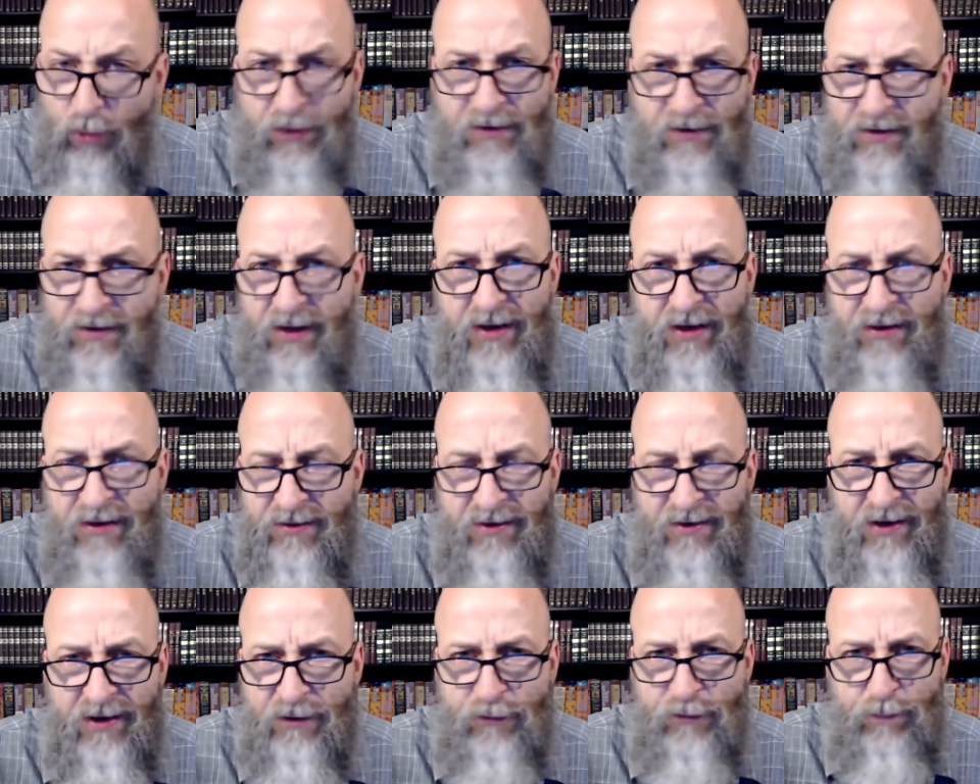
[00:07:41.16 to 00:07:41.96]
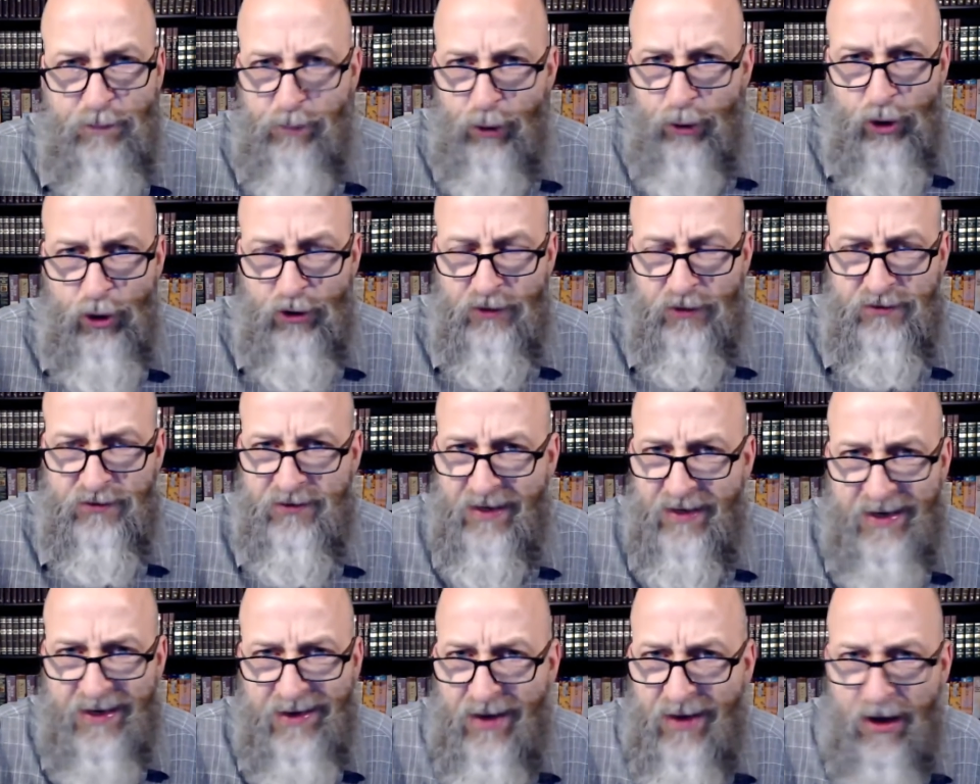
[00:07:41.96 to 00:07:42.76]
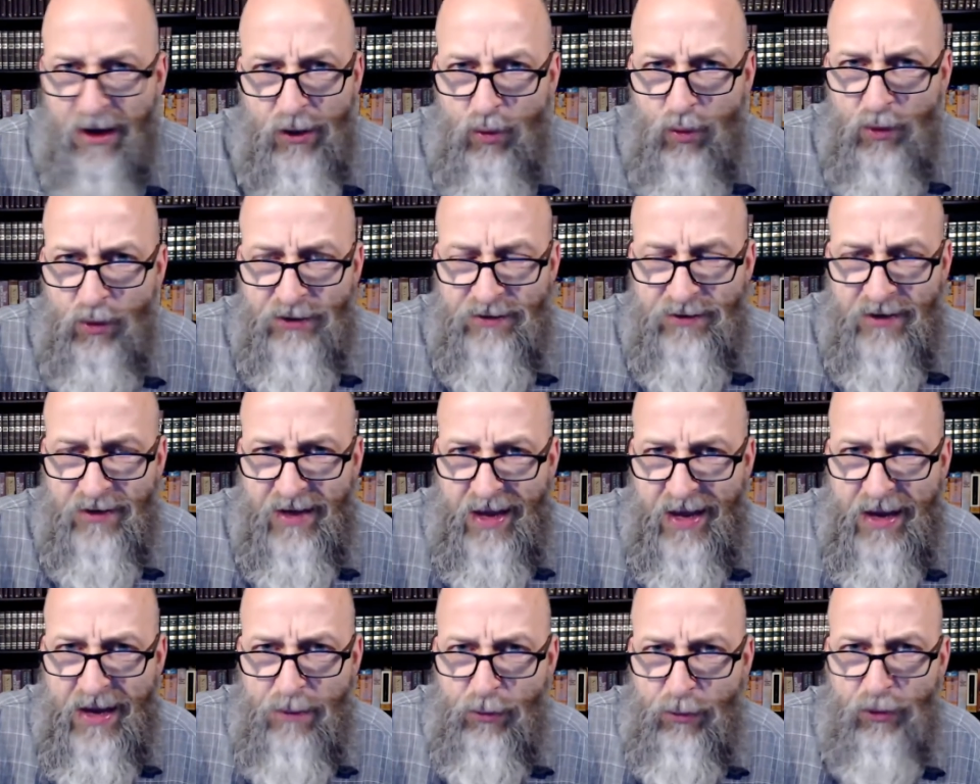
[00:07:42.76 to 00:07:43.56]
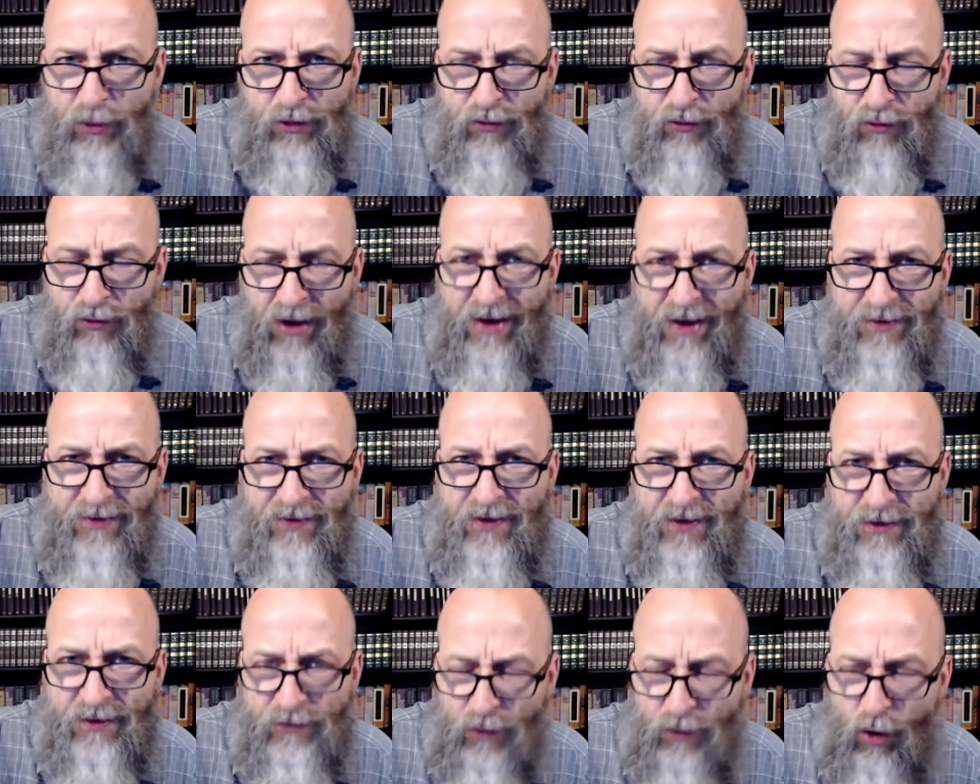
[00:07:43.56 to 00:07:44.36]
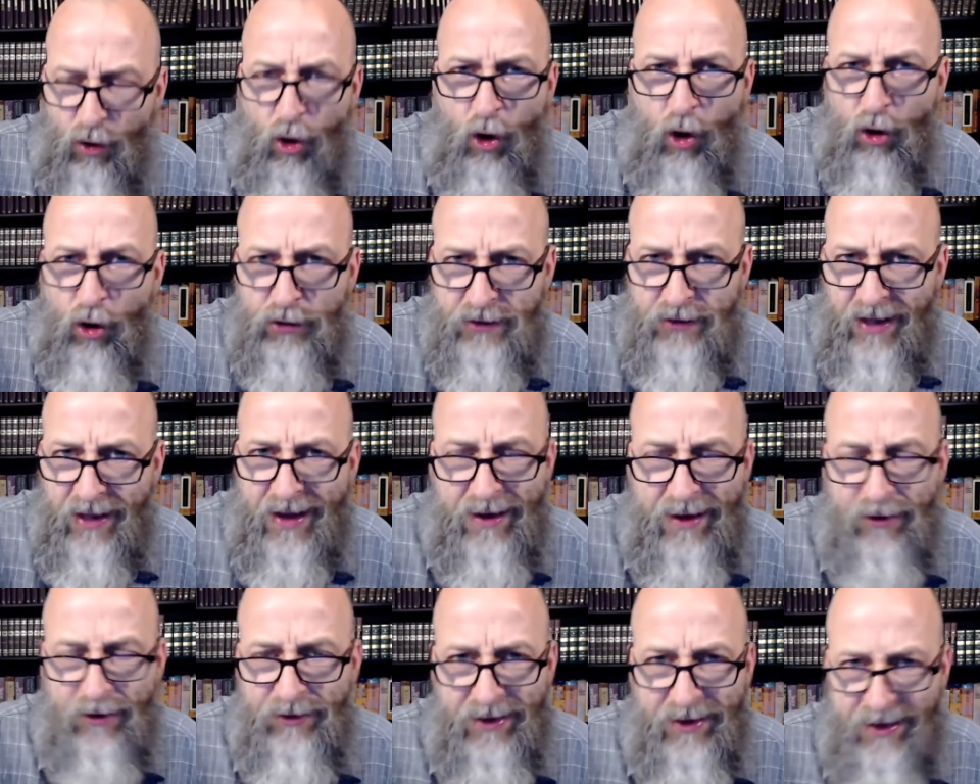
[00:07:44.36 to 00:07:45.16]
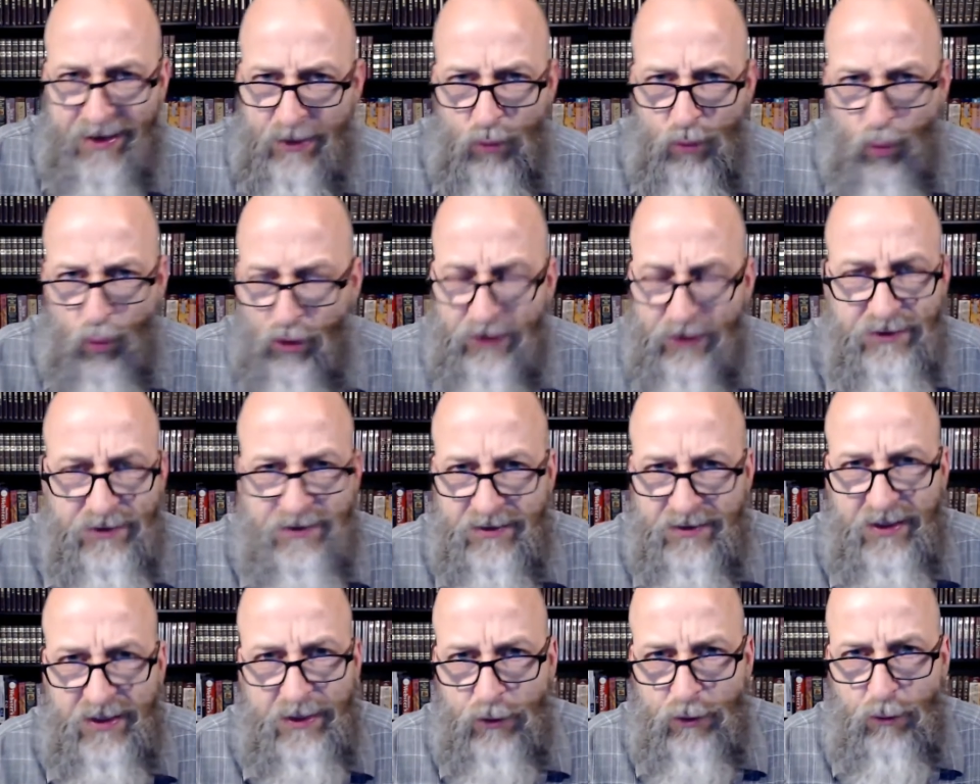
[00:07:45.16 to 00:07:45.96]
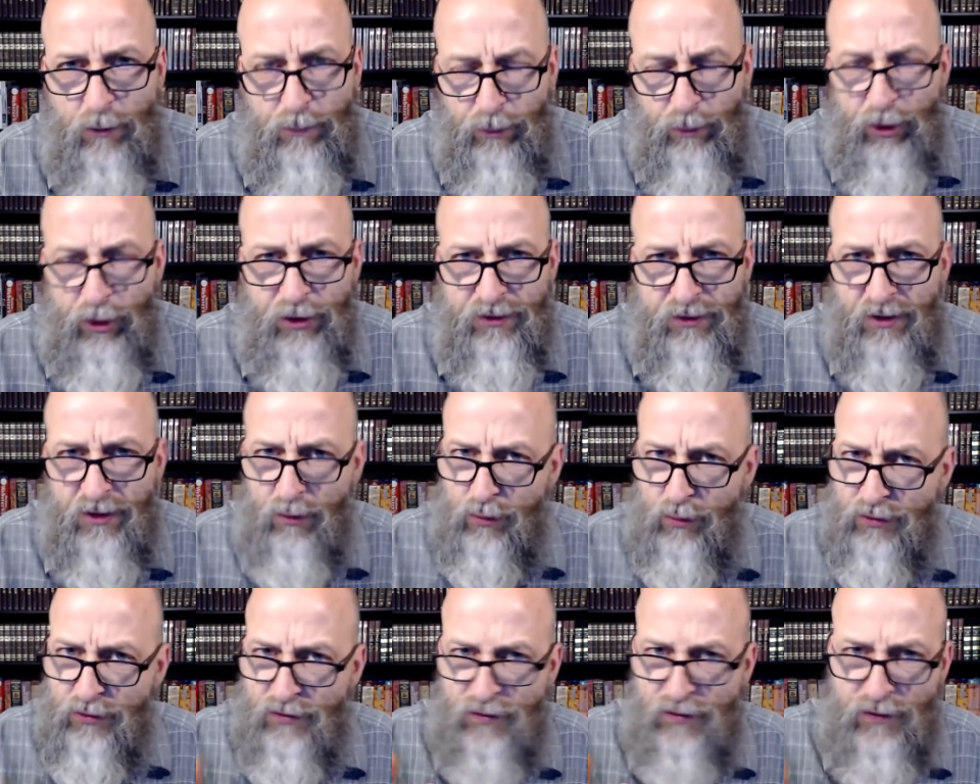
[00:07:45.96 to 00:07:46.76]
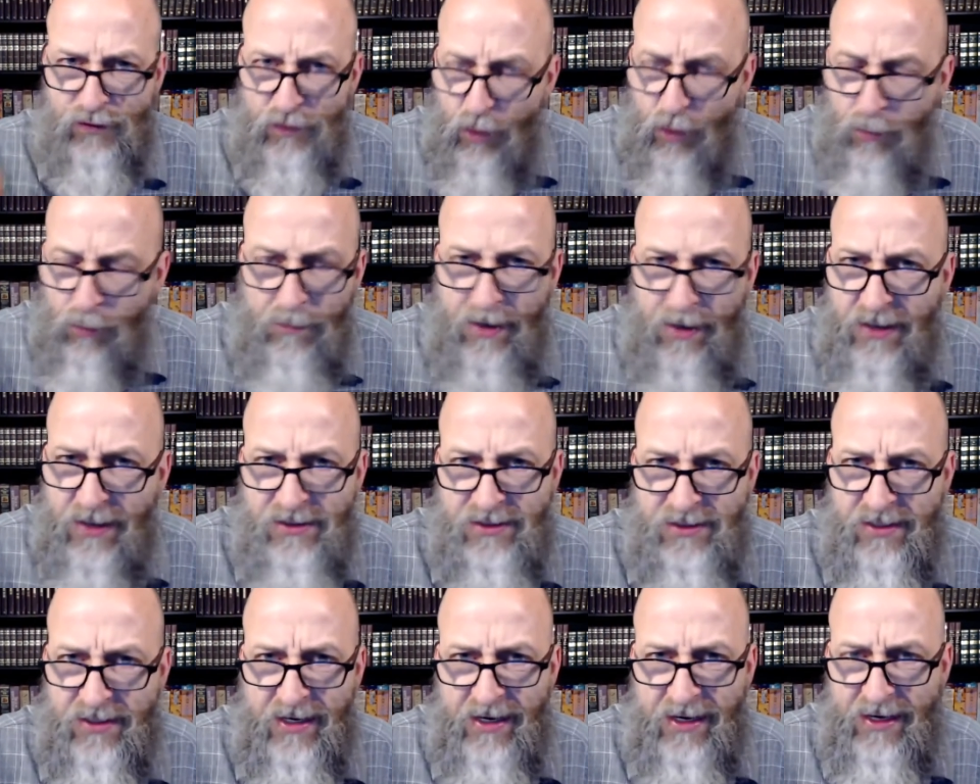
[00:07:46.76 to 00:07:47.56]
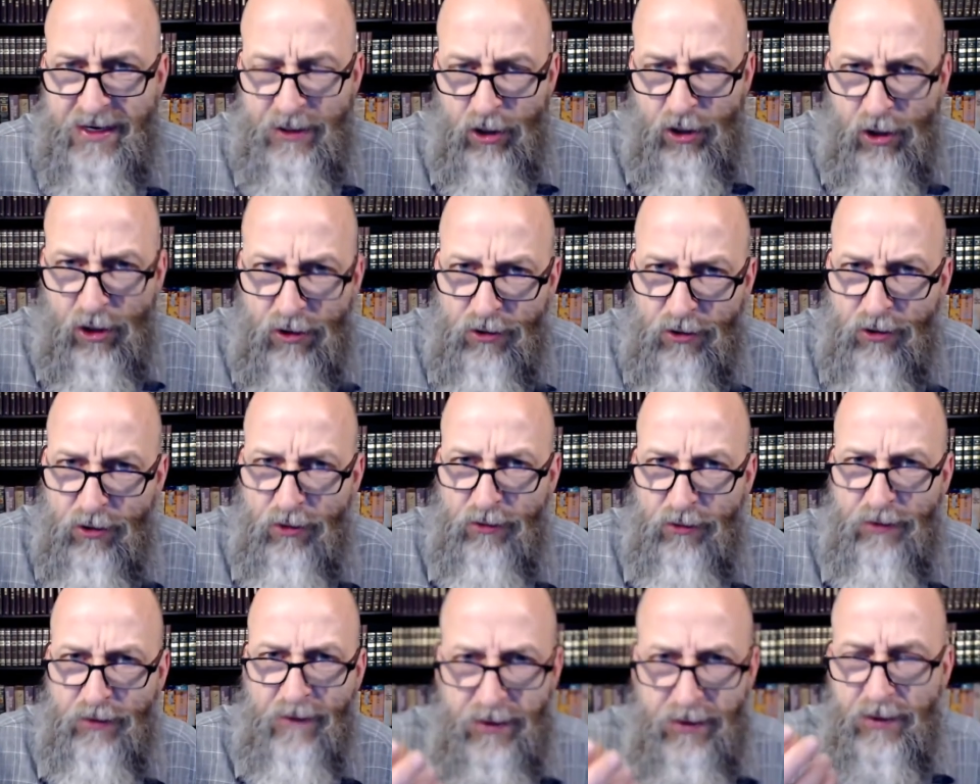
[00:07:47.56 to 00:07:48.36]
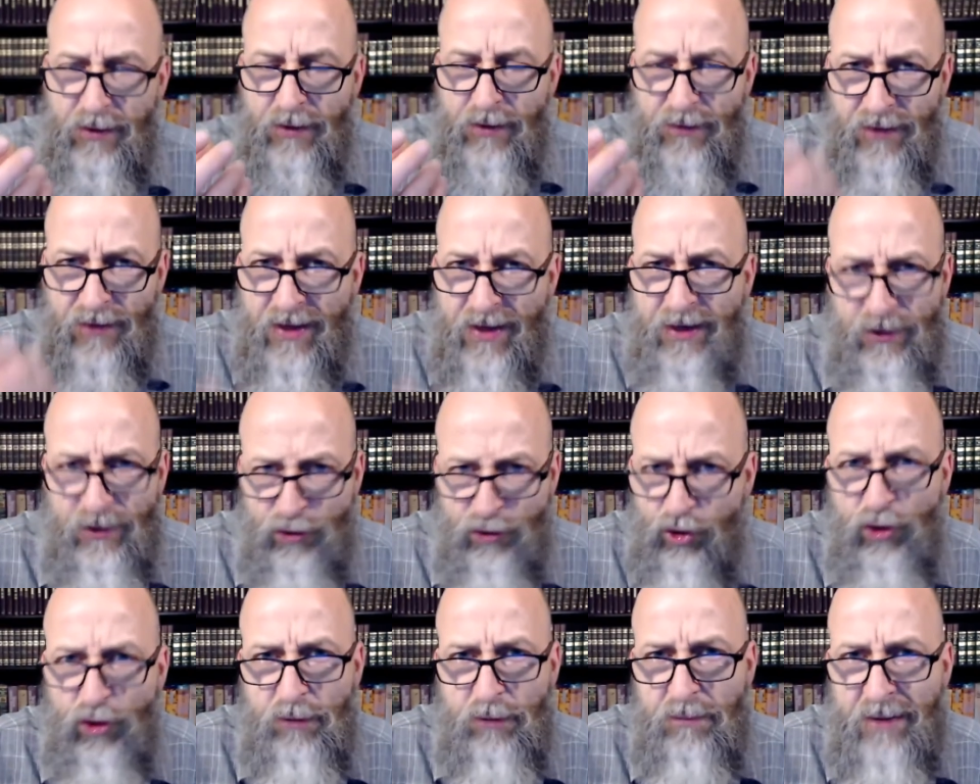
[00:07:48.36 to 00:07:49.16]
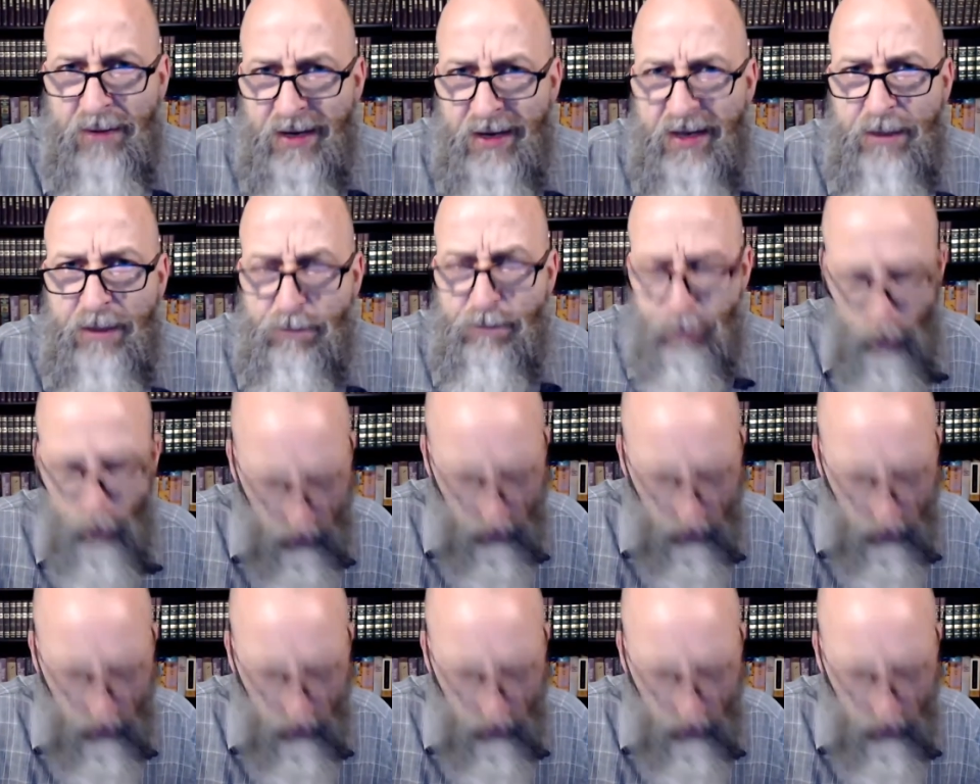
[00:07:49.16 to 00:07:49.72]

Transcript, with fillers: that he says books. Enoch wasn't able to write this all down in one single book. There was so much that he learned that it took many books